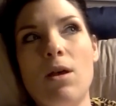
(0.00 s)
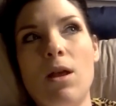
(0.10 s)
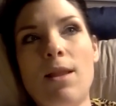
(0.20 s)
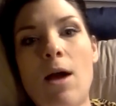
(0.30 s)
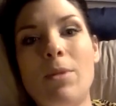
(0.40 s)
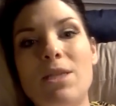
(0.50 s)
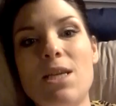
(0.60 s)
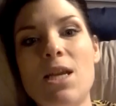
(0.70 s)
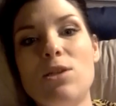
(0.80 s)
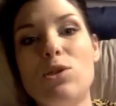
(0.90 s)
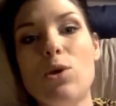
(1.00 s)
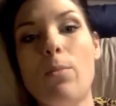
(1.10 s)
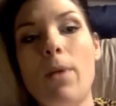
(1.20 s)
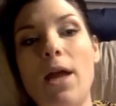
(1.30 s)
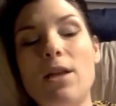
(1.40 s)
allow me to eat so
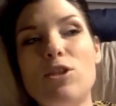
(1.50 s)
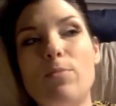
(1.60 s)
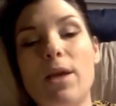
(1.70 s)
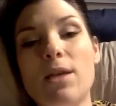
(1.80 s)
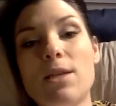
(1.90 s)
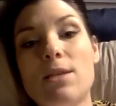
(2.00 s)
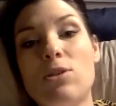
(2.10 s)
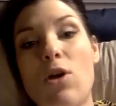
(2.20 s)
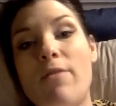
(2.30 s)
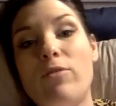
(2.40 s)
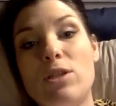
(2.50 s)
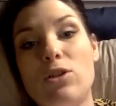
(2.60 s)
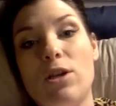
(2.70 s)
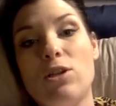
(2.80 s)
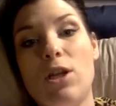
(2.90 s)
much, because I still have
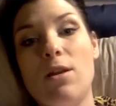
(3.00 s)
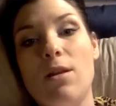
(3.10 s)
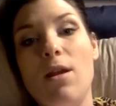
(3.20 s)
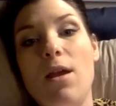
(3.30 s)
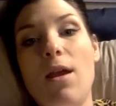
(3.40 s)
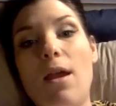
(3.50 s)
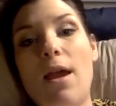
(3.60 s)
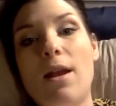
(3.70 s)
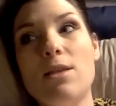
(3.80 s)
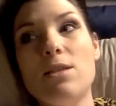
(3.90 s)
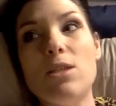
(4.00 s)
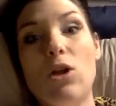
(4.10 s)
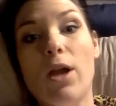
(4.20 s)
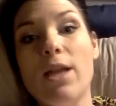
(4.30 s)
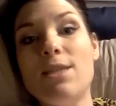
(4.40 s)
restriction and I
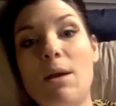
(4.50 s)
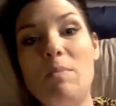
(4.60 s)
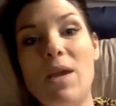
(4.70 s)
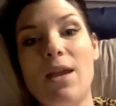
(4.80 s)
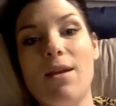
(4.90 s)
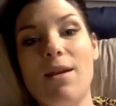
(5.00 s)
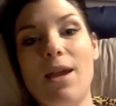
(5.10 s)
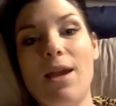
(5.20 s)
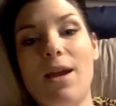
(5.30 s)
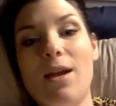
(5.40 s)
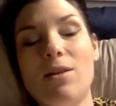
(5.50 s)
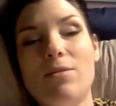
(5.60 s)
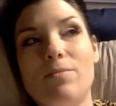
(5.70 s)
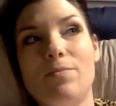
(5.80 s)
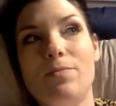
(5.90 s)
still get dumping,
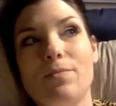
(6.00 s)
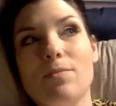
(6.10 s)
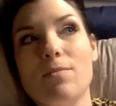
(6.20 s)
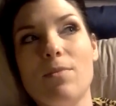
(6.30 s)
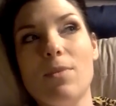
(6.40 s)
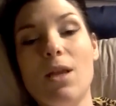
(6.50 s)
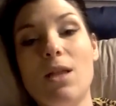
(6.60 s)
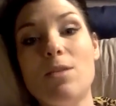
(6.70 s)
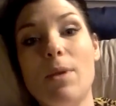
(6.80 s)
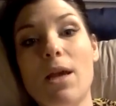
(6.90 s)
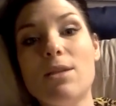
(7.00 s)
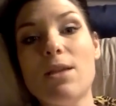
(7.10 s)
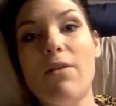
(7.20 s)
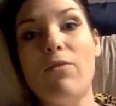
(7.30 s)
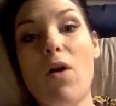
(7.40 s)
and it's because
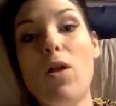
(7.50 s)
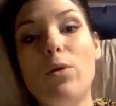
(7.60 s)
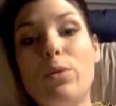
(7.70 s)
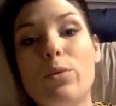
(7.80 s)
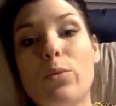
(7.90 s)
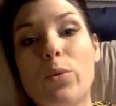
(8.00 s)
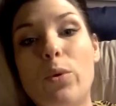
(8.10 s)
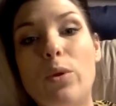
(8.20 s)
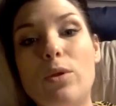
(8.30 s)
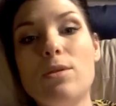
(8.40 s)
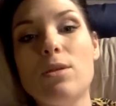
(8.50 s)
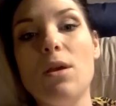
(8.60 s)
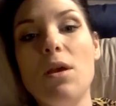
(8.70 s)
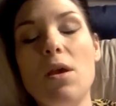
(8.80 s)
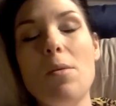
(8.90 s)
I followed the rules.
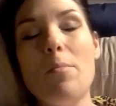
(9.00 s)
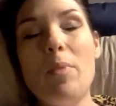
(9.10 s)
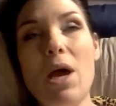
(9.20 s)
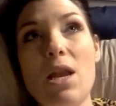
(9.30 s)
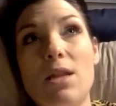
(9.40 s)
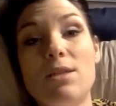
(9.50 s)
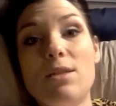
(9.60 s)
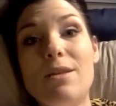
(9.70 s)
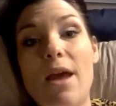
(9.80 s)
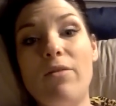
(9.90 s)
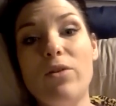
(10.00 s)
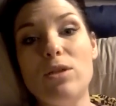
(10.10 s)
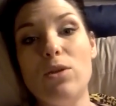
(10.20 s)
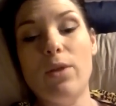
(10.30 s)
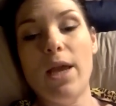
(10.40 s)
But it's never
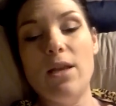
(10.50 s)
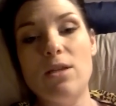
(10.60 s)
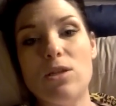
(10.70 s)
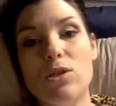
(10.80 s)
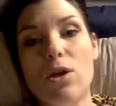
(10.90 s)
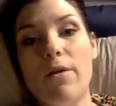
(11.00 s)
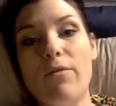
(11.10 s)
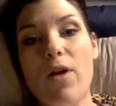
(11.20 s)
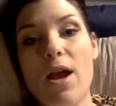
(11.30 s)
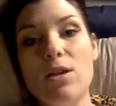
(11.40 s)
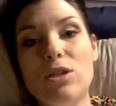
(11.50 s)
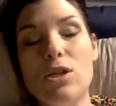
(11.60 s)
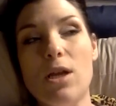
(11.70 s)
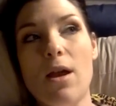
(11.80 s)
too late to start fresh.